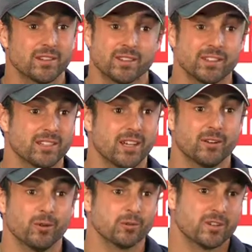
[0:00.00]
He's done
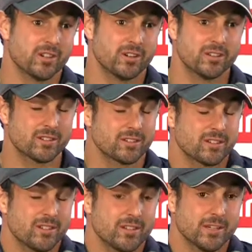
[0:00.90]
it all
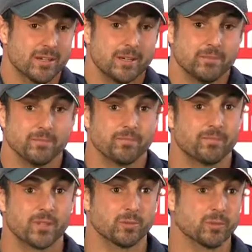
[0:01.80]
series. I'm
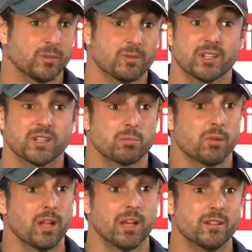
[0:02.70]
sure it was in his
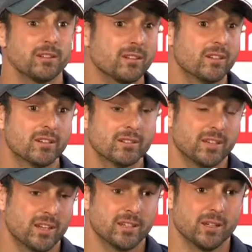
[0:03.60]
plan,
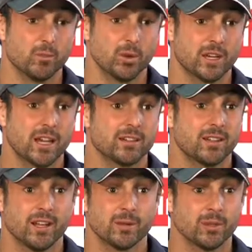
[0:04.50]
and it didn't work out
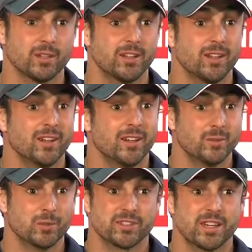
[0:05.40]
today, but
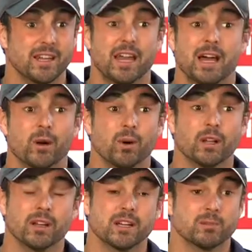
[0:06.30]
we've seen how
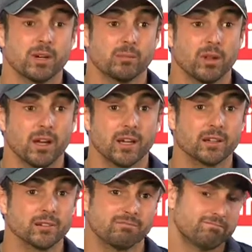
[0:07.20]
well he's been
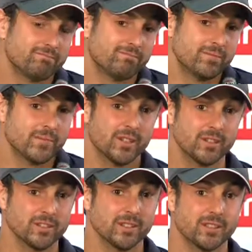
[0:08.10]
playing.
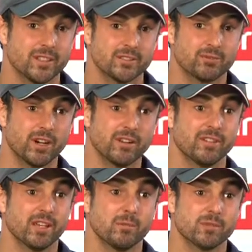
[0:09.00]
It's rare
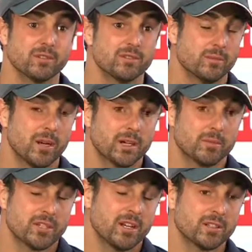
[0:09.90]
for him to make
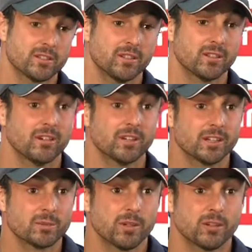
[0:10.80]
a mistake, so I
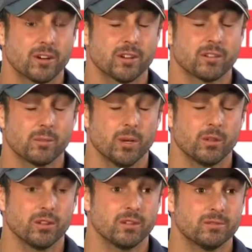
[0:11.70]
guess a bit of credit to the
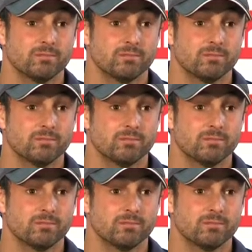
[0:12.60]
bowler.